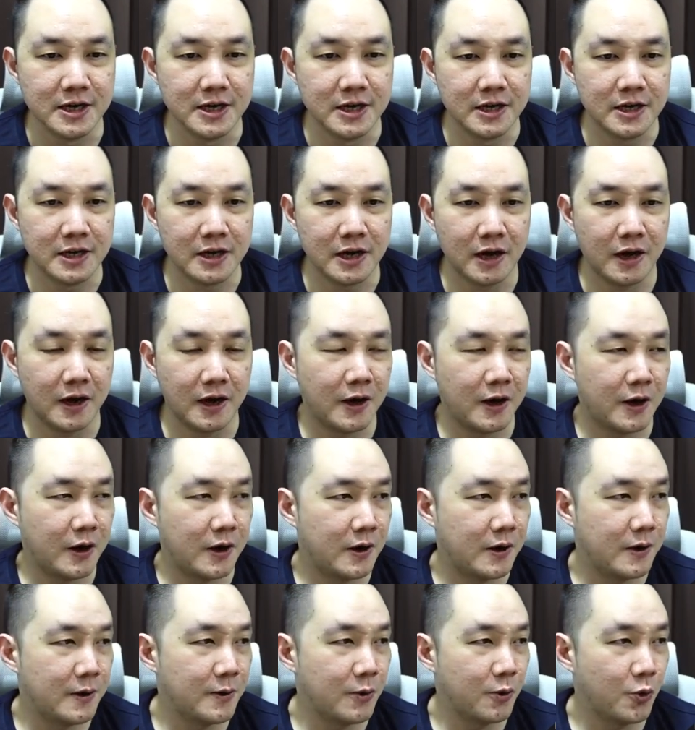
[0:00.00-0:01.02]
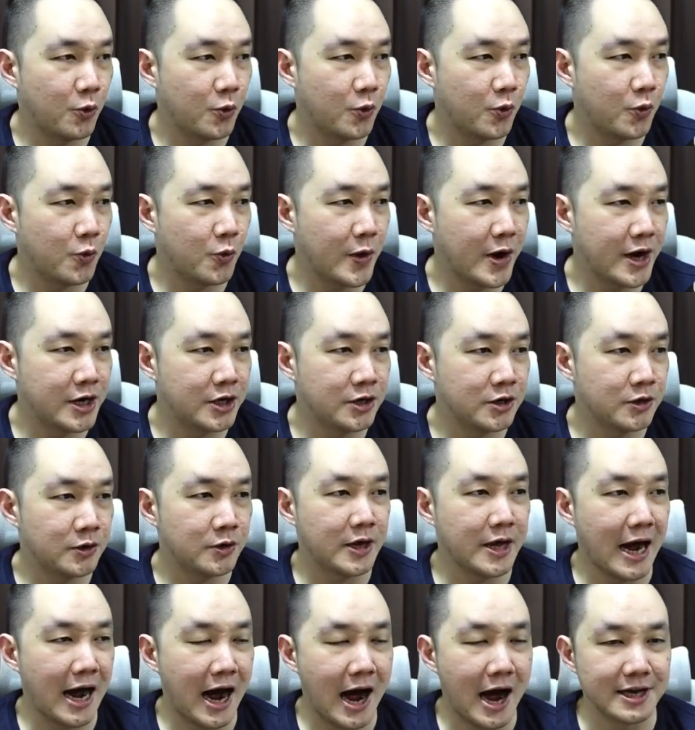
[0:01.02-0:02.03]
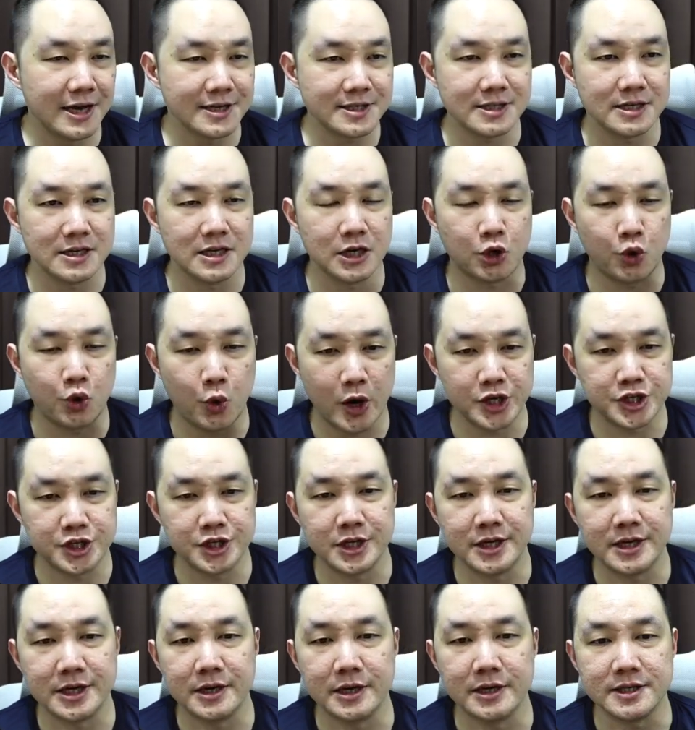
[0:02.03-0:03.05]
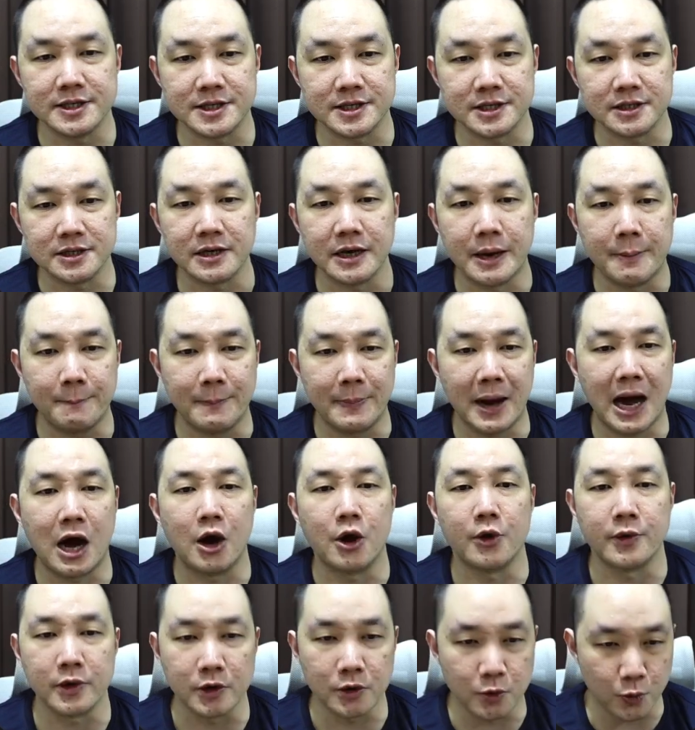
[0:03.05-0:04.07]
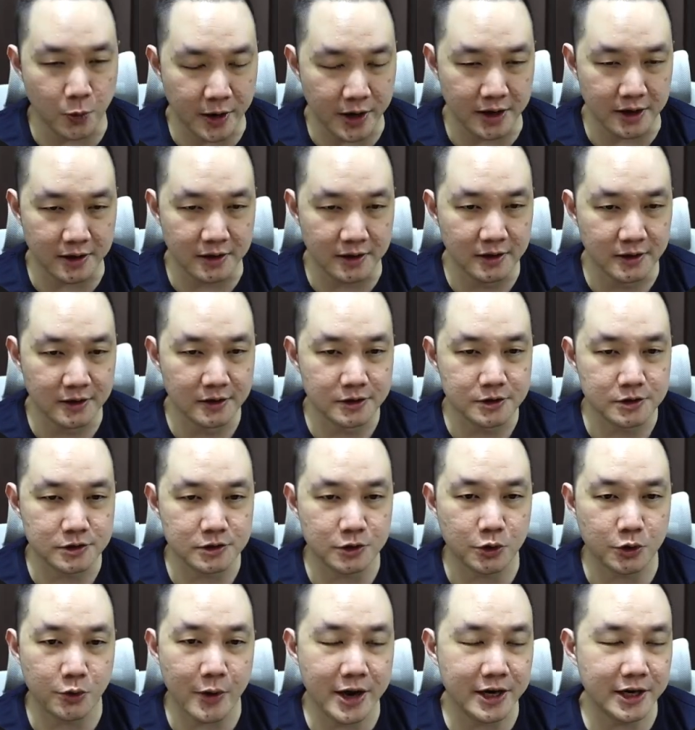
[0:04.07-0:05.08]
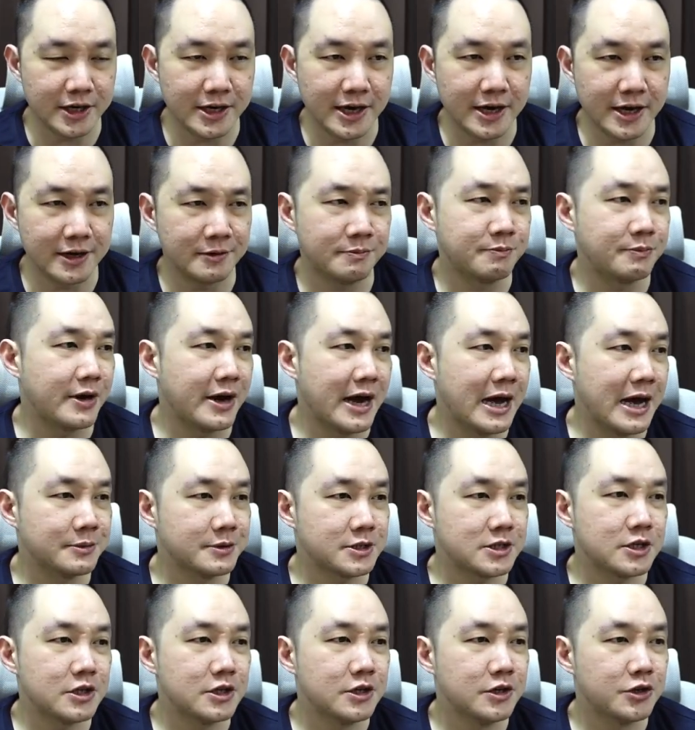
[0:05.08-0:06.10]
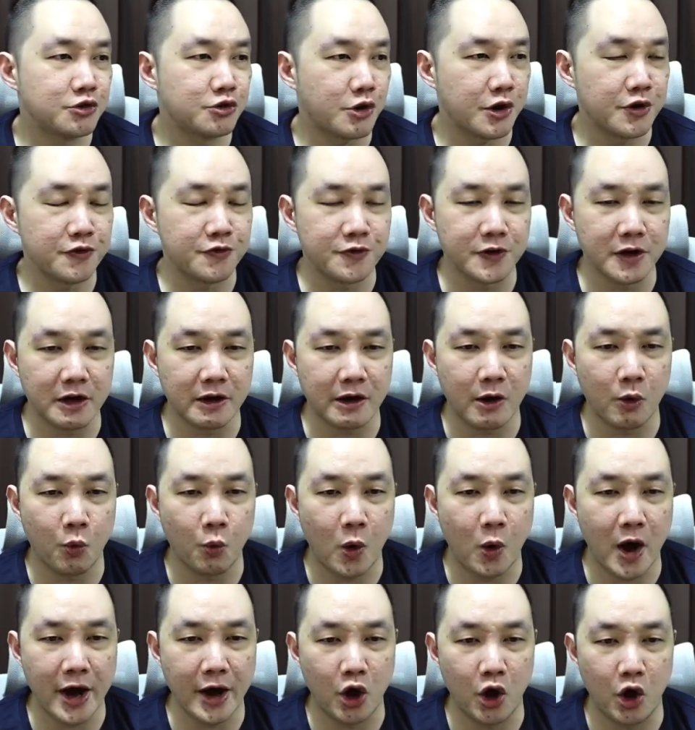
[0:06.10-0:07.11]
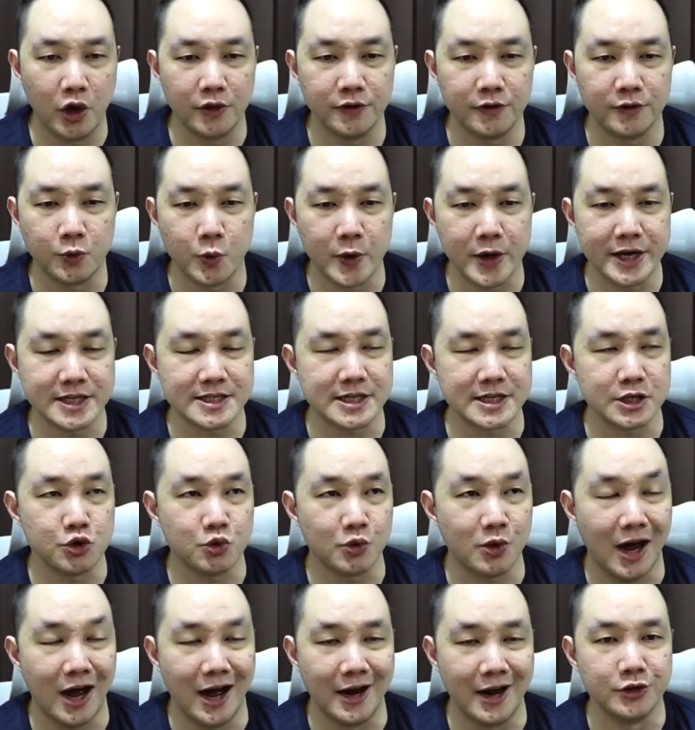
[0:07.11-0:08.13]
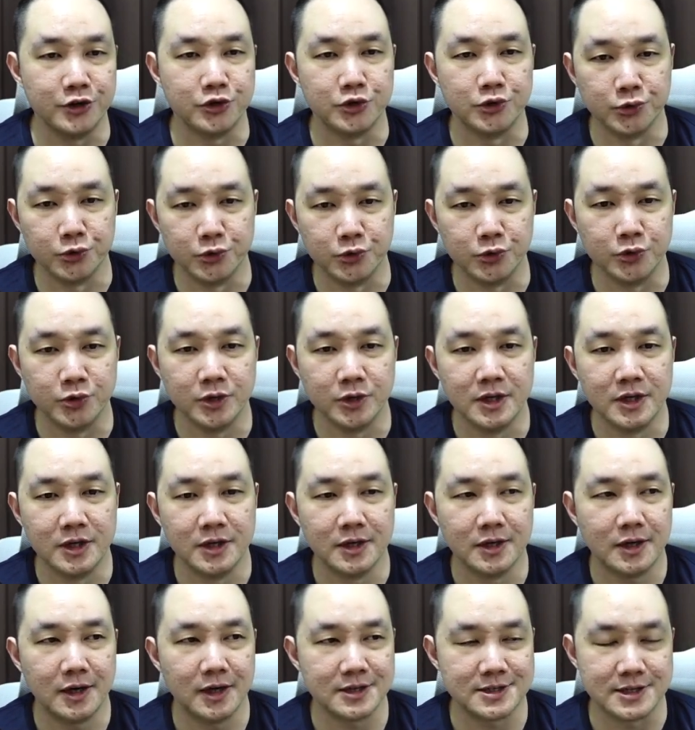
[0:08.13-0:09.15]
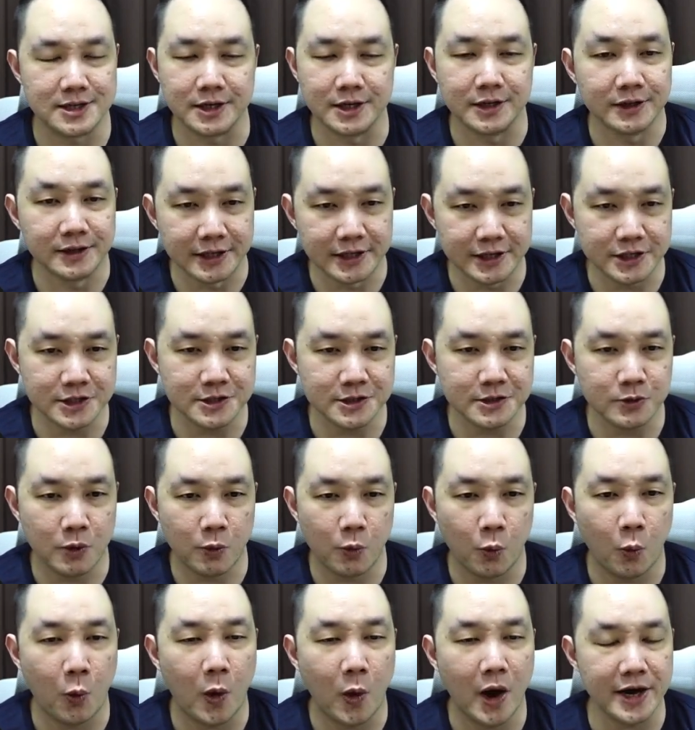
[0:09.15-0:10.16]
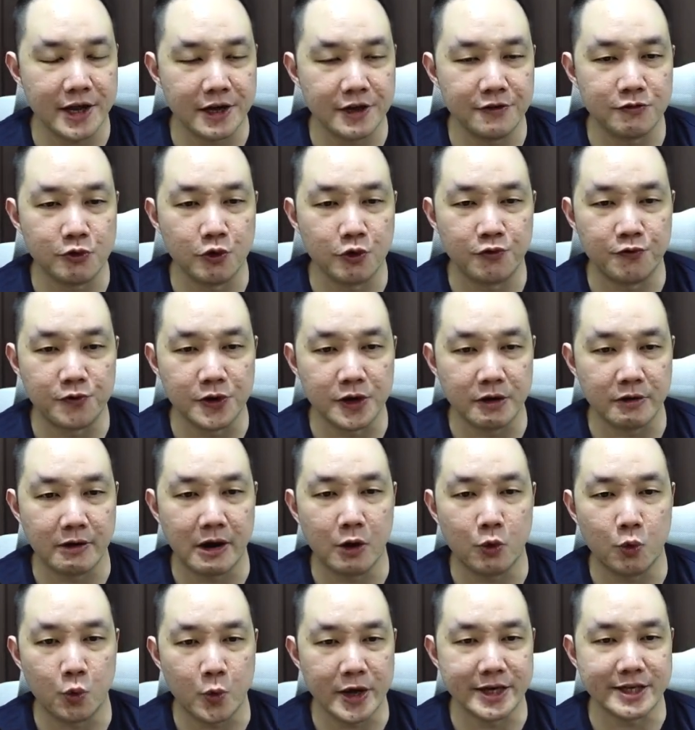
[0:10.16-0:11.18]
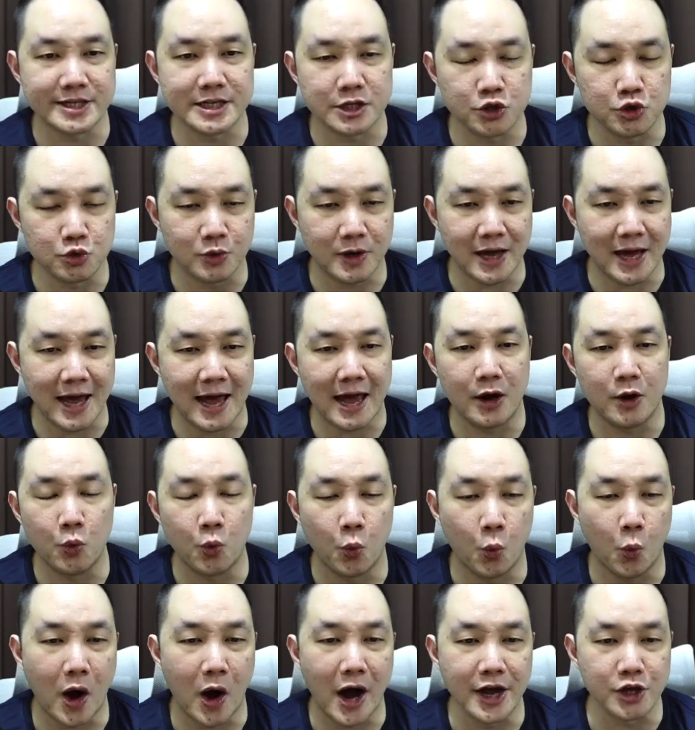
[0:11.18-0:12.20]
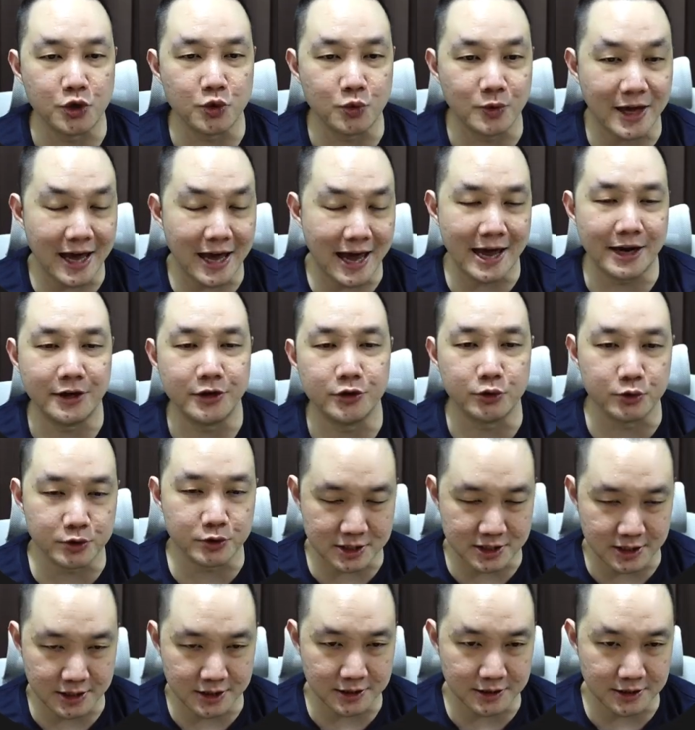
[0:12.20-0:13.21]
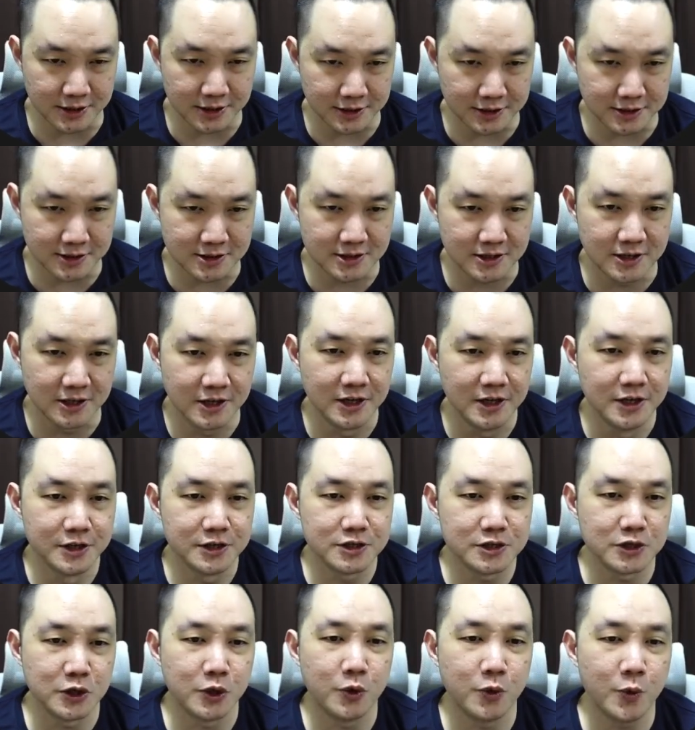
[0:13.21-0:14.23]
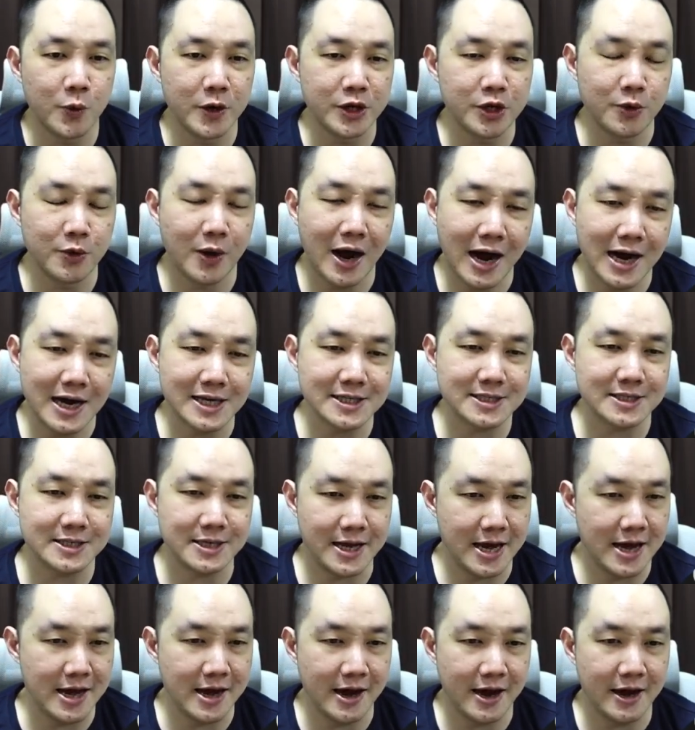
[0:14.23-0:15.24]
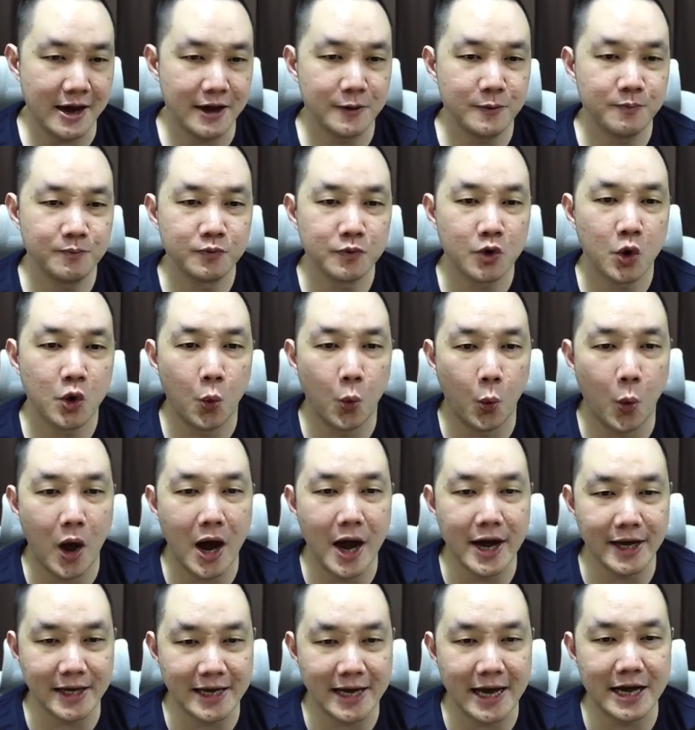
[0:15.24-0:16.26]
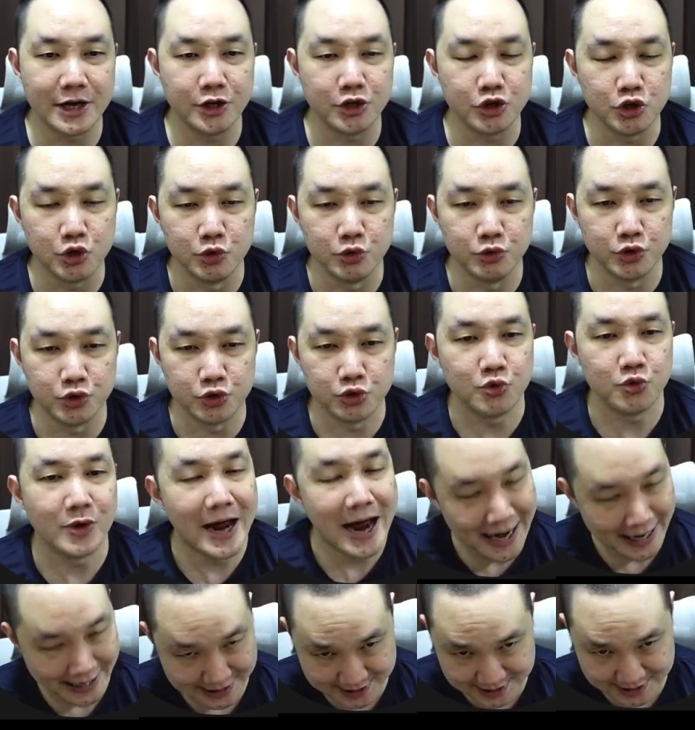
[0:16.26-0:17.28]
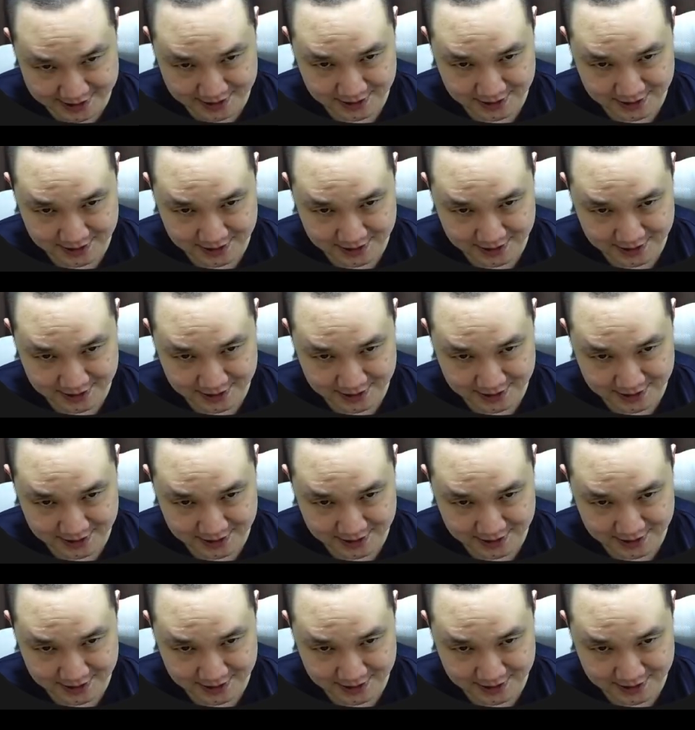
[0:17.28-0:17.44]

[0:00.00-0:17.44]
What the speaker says: uh, when they ask a question in a certain empowering way. So rather than perhaps try to figure out why all the ways that you can't do certain things, what if you figure out ways that you can, why you can do certain things? So when you ask the AI, why can you do X?